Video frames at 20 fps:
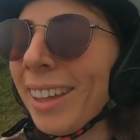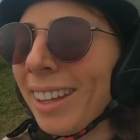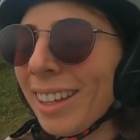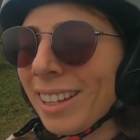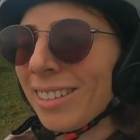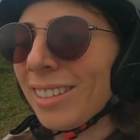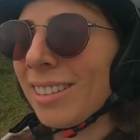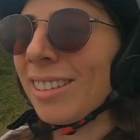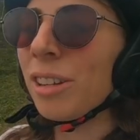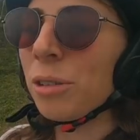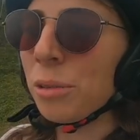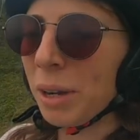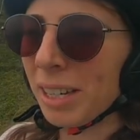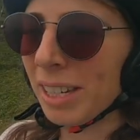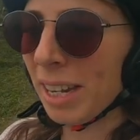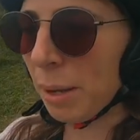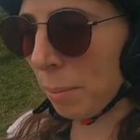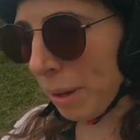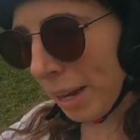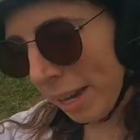that is
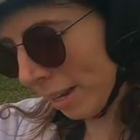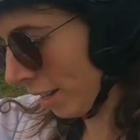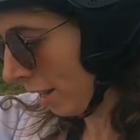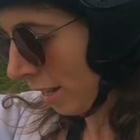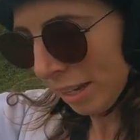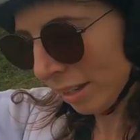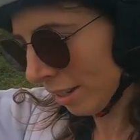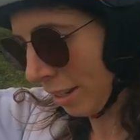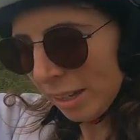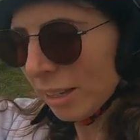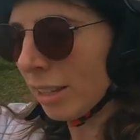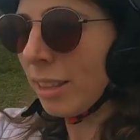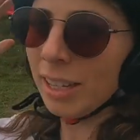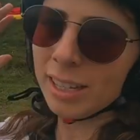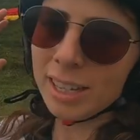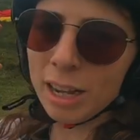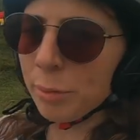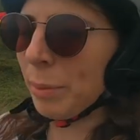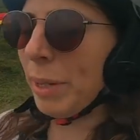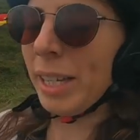Guatapé.
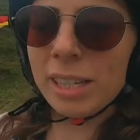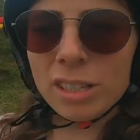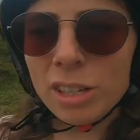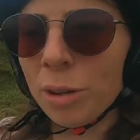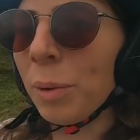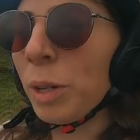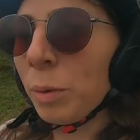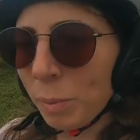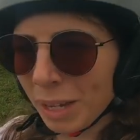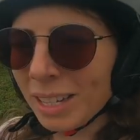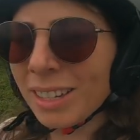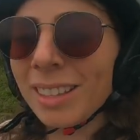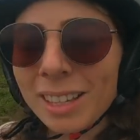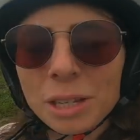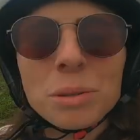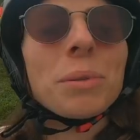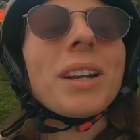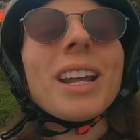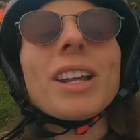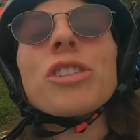This helmet is so much better.
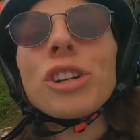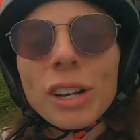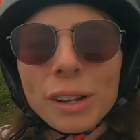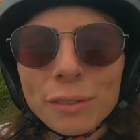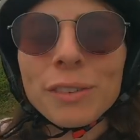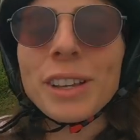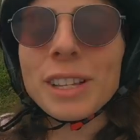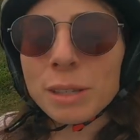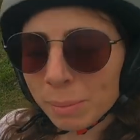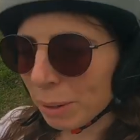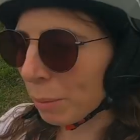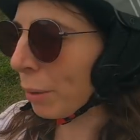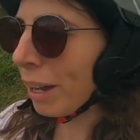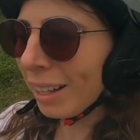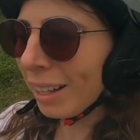This one actually fits me